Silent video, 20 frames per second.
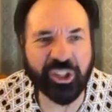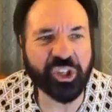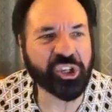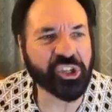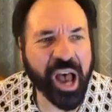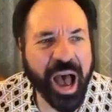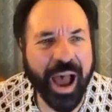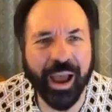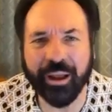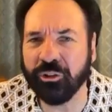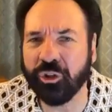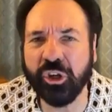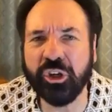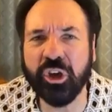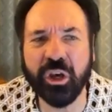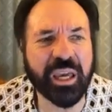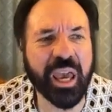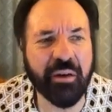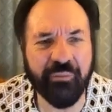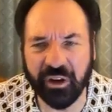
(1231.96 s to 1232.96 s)
What
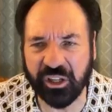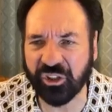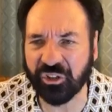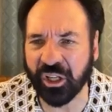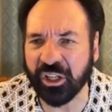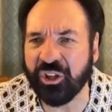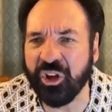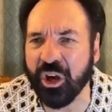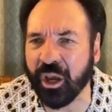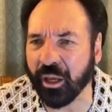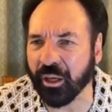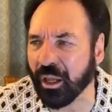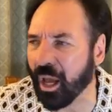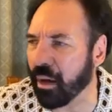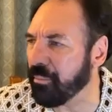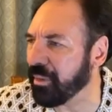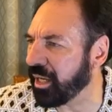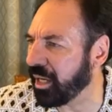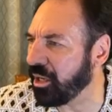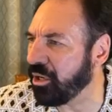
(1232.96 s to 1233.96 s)
sign do you give us that you
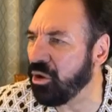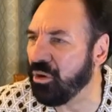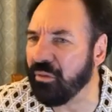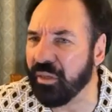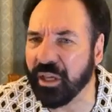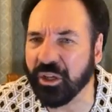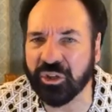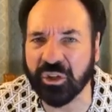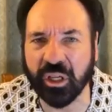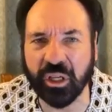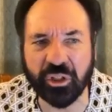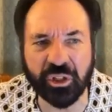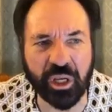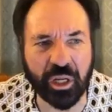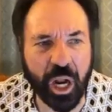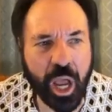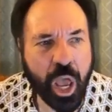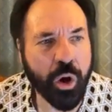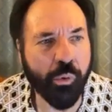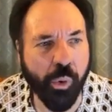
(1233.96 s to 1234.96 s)
can come in and do these
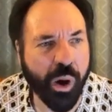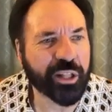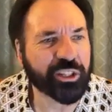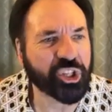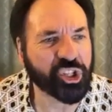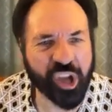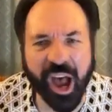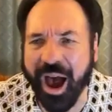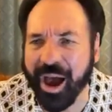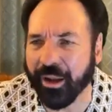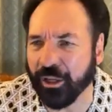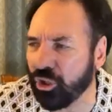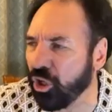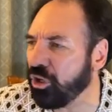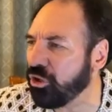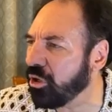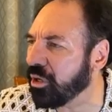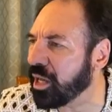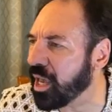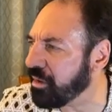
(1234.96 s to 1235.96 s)
things here? What
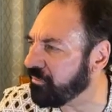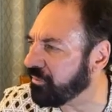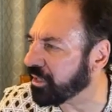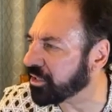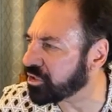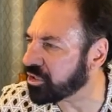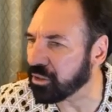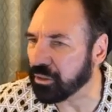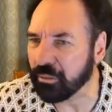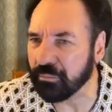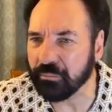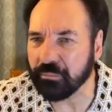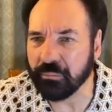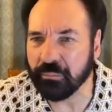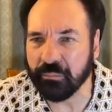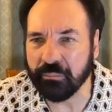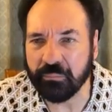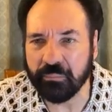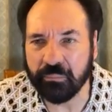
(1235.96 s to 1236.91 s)
sign do you give us?